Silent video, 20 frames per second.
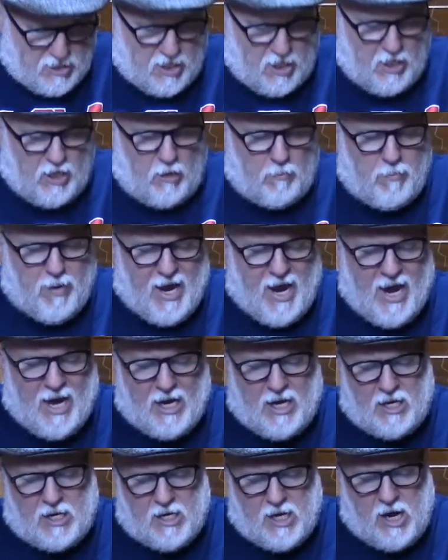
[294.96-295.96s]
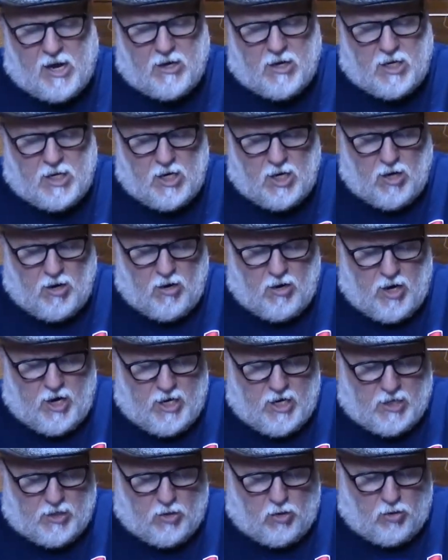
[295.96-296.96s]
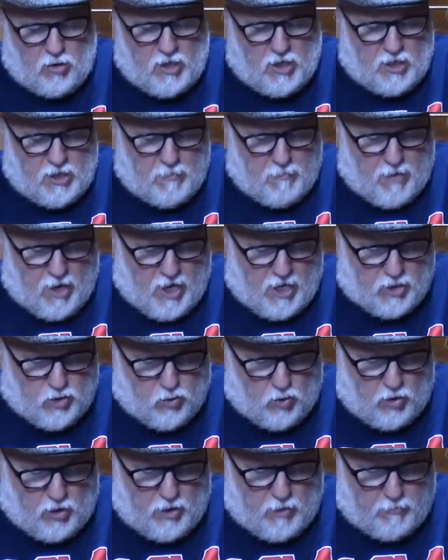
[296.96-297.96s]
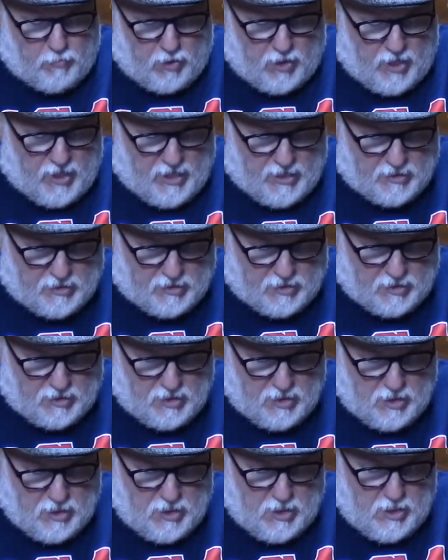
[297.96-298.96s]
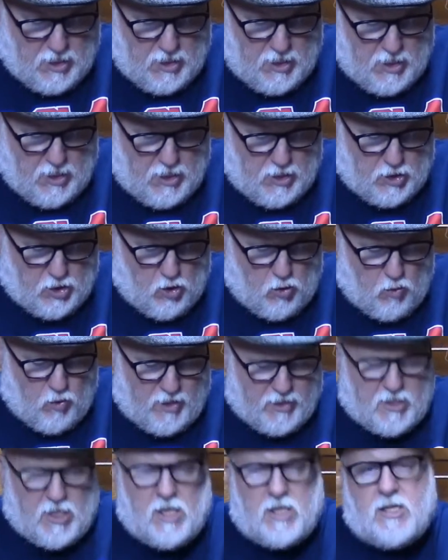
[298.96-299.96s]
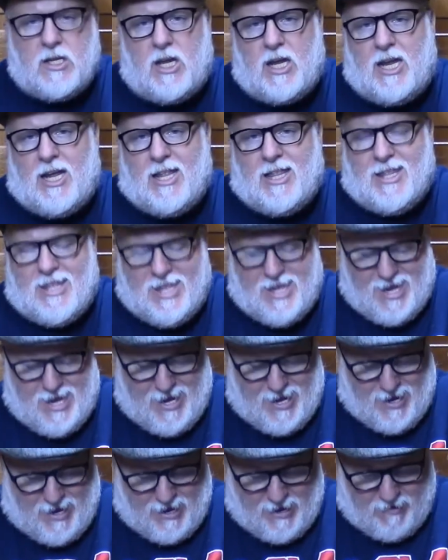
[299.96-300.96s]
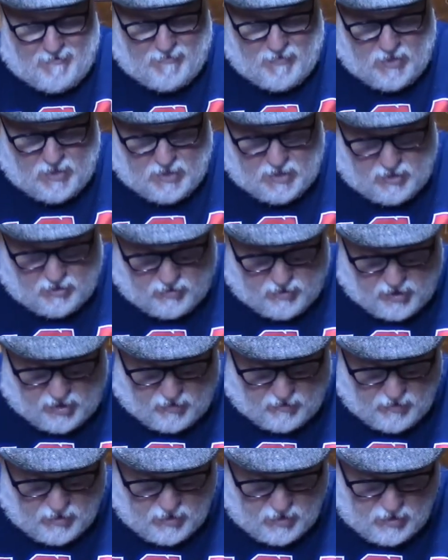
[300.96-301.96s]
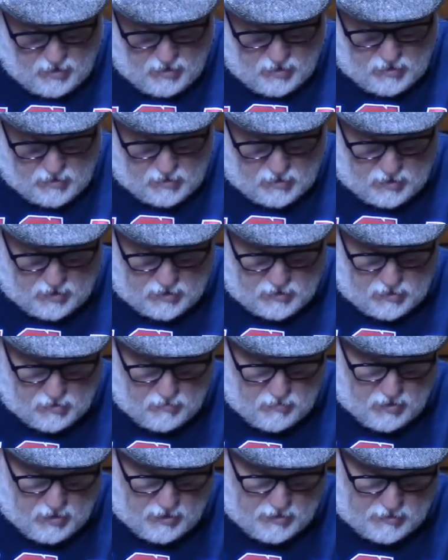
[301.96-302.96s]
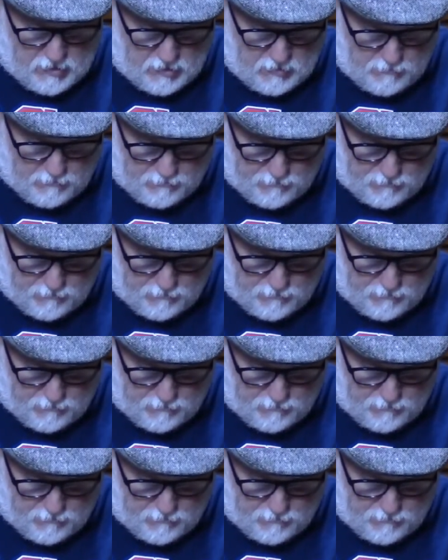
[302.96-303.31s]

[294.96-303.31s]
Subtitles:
a little bag down in here, and it's holding the module in place. So once it's in the deal there. So let's do this,